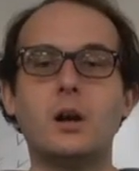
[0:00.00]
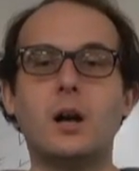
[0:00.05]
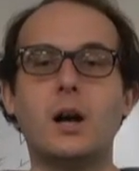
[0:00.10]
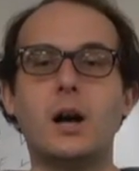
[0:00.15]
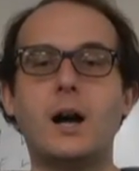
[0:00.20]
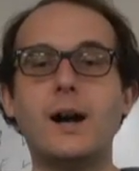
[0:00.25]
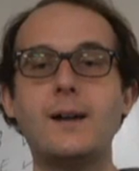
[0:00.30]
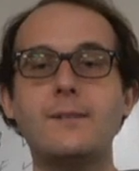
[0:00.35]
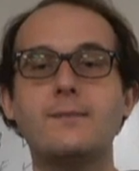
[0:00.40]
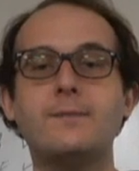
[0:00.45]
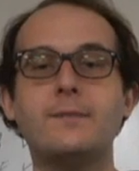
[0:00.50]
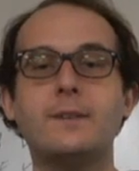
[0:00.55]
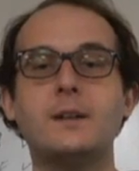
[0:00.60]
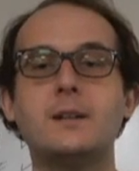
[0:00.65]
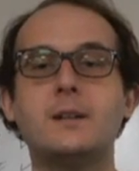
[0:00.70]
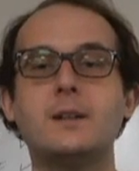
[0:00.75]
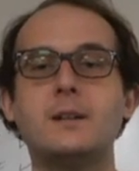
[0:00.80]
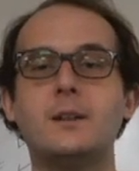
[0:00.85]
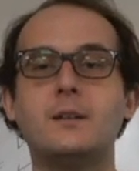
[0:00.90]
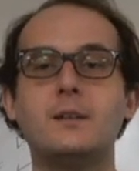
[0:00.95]

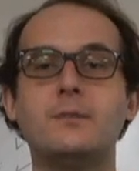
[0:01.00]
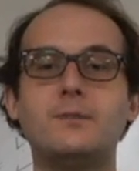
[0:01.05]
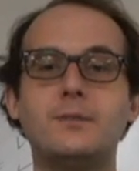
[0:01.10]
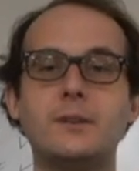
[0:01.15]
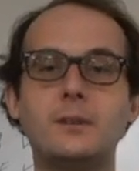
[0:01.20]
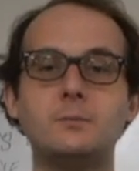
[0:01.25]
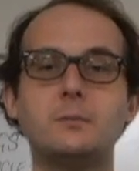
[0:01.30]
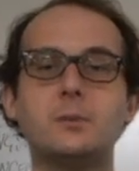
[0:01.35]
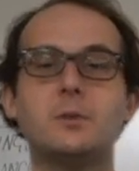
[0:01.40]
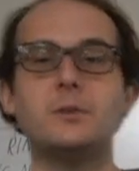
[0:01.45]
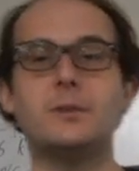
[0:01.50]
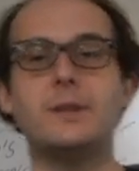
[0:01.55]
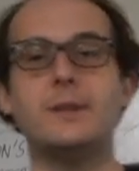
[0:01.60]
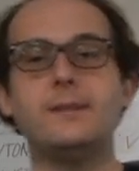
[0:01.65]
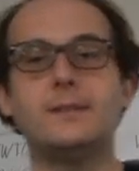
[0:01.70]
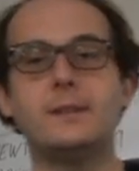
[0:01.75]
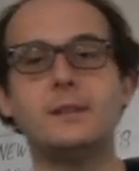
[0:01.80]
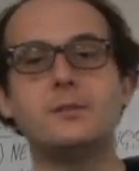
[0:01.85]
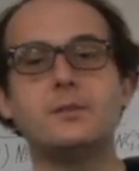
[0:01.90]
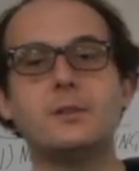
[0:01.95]
I've filmed all
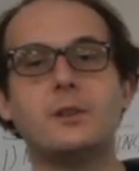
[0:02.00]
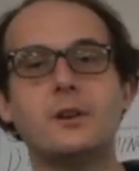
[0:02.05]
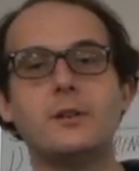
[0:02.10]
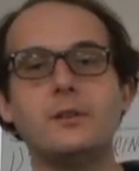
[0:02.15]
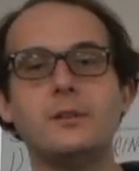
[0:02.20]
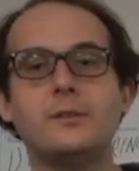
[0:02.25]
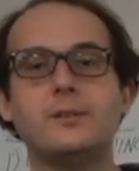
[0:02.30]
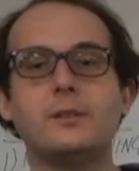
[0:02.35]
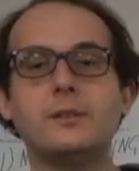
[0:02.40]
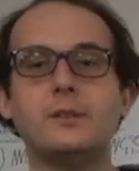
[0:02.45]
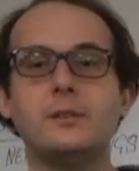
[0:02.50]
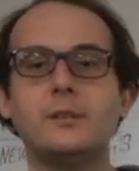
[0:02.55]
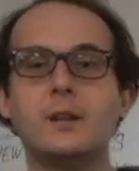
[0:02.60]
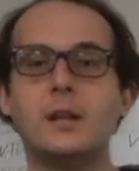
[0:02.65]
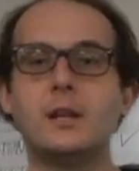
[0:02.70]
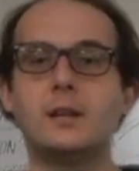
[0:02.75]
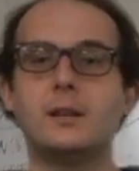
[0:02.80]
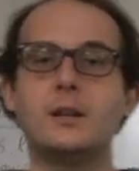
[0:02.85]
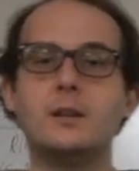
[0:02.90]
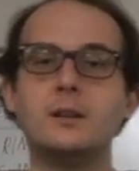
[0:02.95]
these intros
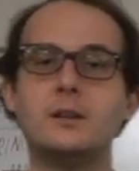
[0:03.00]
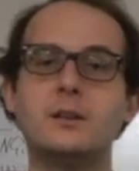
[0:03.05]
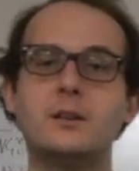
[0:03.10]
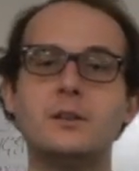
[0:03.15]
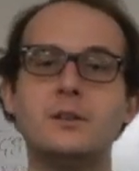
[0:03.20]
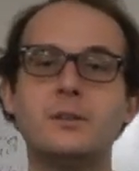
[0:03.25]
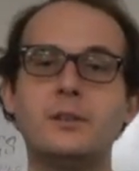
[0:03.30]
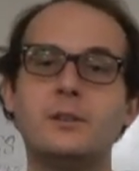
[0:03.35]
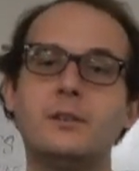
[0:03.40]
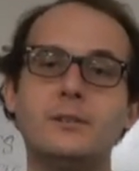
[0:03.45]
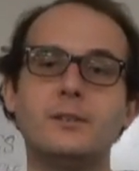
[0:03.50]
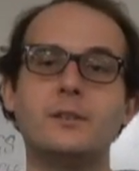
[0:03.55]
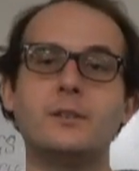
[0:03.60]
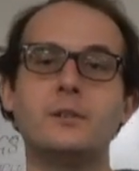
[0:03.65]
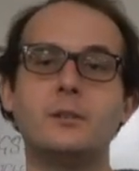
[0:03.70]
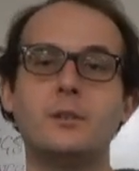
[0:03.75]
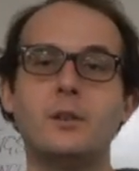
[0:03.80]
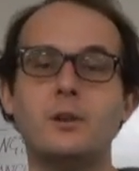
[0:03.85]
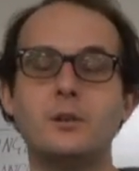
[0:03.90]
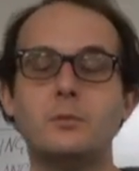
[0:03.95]
and conclusions
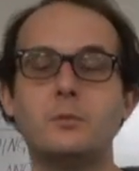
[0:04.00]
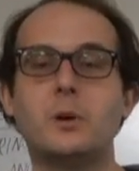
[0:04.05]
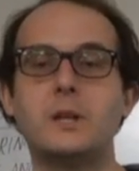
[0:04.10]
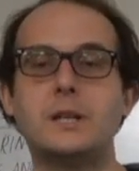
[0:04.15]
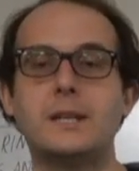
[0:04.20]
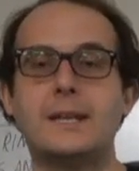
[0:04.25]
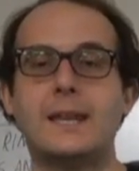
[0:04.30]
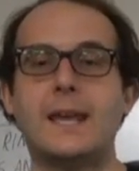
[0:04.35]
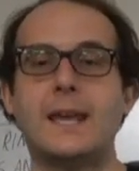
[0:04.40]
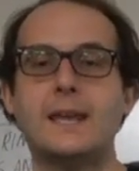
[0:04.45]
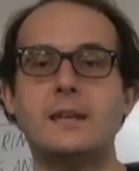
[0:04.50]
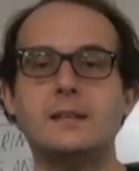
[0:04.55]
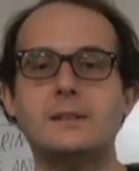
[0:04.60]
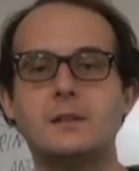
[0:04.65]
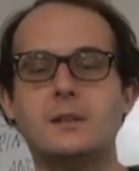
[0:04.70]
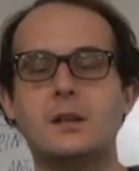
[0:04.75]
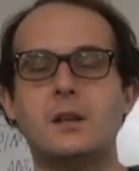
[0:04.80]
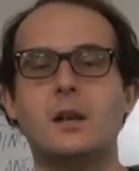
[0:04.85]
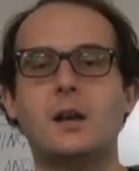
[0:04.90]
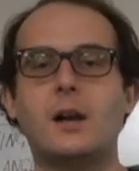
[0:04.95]
on one day,
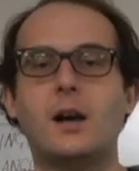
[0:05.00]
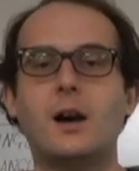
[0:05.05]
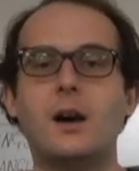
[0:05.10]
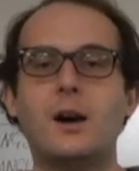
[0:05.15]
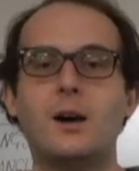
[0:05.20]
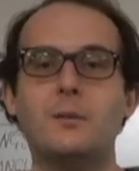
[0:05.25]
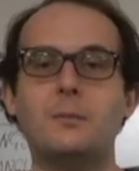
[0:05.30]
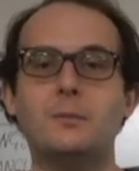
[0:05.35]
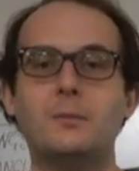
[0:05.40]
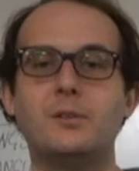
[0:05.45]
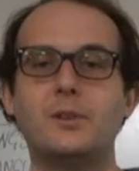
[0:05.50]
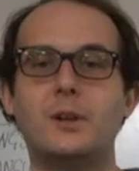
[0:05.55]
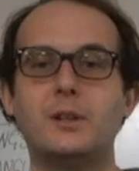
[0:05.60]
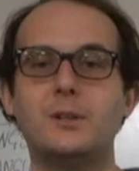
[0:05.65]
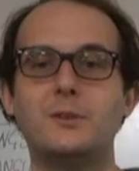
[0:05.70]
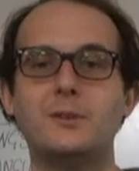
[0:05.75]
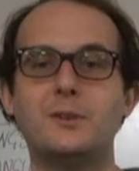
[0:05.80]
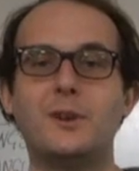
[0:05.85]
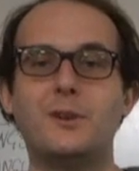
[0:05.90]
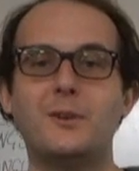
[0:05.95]
so I
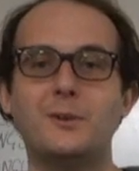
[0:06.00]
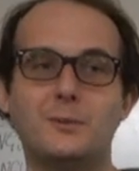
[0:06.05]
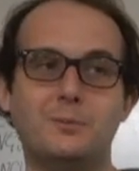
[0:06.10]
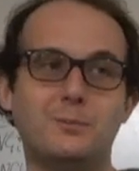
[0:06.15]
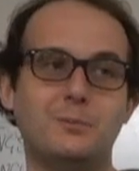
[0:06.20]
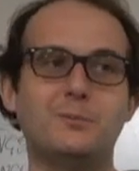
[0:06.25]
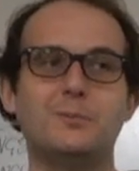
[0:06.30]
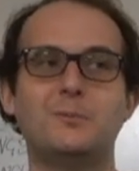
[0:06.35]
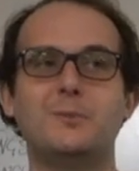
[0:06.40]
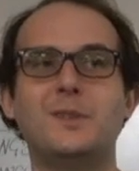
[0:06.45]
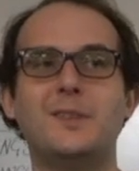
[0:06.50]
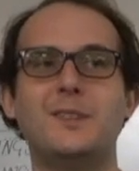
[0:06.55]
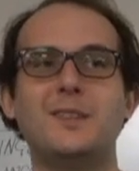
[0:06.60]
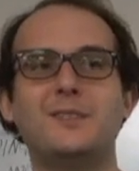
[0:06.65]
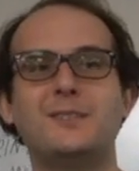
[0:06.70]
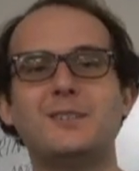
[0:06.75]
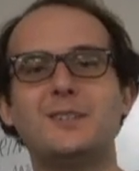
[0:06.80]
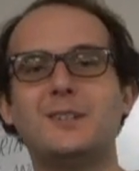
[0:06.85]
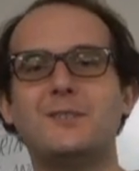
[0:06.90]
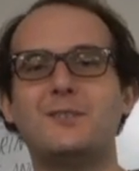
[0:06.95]
don't know that
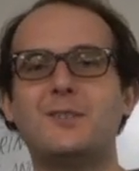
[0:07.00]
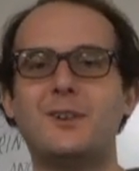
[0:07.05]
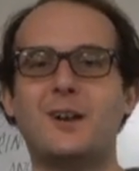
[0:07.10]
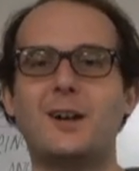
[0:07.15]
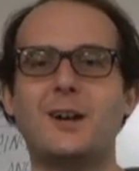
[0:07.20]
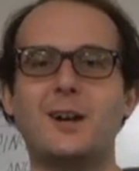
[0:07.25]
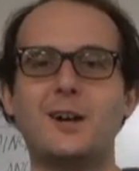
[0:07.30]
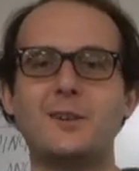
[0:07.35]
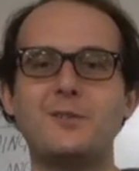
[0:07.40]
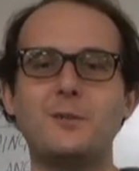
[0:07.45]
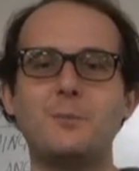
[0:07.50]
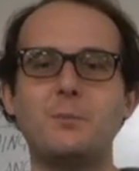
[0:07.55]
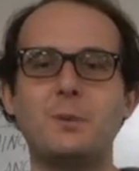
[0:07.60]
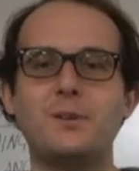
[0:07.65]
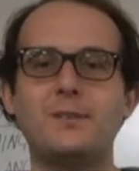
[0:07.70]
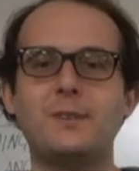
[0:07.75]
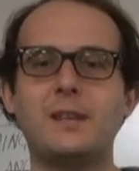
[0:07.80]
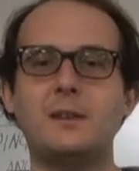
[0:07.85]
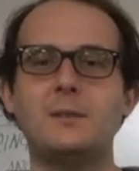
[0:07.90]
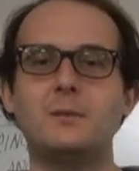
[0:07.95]
this will have
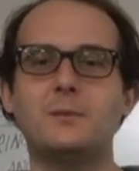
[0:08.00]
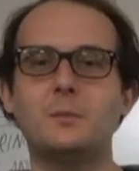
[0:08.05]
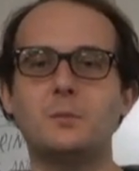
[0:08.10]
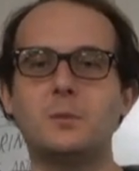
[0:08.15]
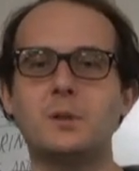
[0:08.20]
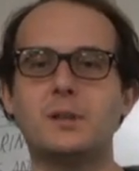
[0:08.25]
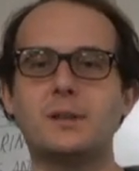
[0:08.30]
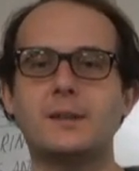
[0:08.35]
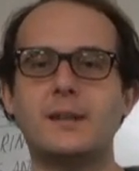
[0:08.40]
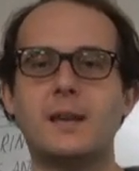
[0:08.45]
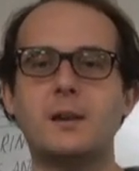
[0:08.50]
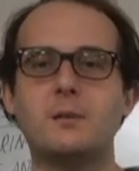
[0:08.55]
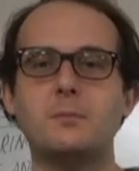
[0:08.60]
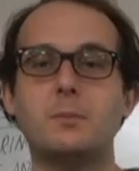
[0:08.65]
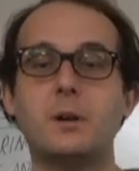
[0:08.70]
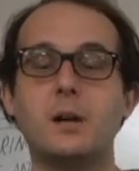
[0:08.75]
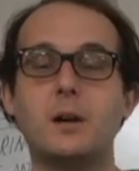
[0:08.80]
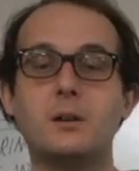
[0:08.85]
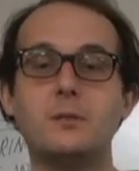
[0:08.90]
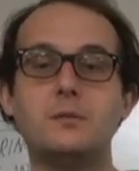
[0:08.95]
100% worked out,
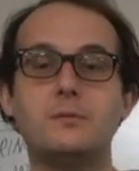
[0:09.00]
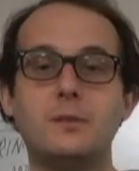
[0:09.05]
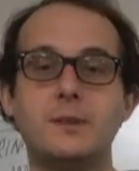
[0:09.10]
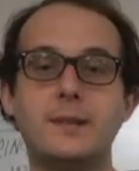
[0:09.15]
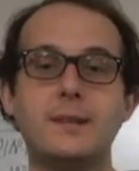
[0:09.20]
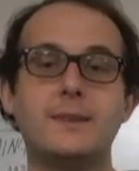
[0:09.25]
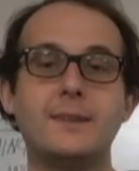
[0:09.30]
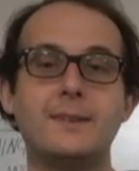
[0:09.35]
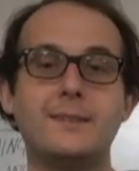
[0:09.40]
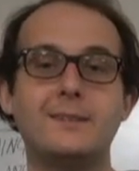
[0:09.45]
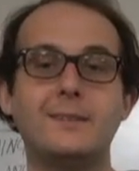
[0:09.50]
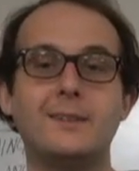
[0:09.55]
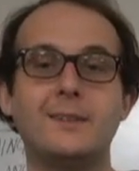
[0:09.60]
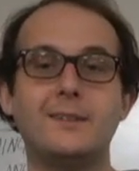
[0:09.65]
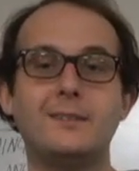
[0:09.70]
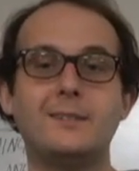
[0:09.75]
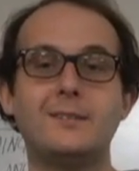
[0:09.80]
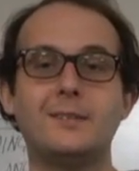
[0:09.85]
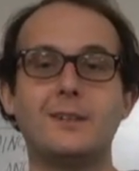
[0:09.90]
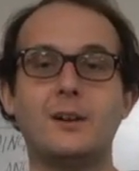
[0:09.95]
but hopefully this
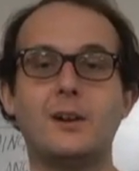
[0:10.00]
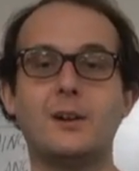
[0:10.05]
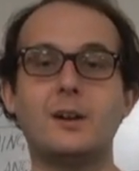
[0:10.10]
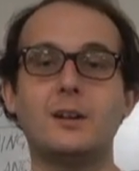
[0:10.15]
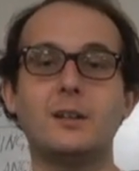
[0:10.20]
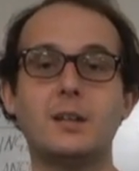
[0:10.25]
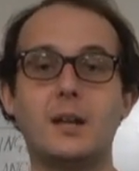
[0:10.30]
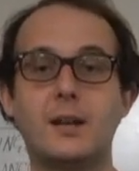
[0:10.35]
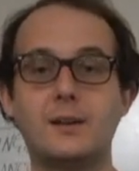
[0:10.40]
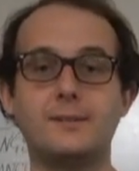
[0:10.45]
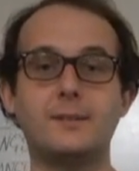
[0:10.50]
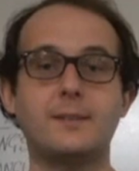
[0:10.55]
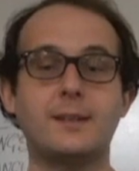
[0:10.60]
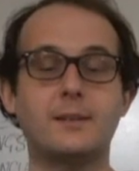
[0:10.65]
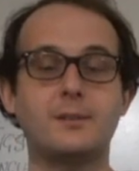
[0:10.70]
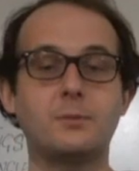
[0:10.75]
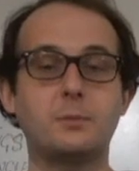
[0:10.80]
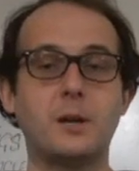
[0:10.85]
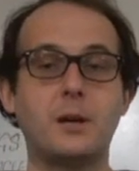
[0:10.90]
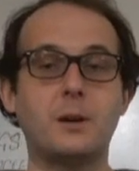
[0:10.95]
is our last
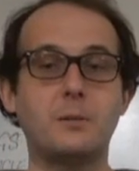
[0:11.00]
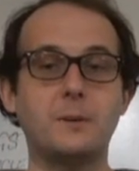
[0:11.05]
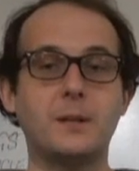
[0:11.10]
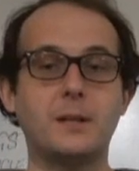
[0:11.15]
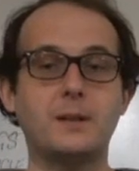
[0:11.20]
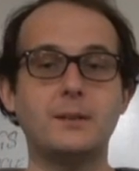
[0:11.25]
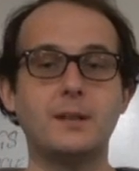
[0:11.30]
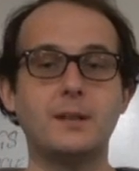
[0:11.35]
experiment.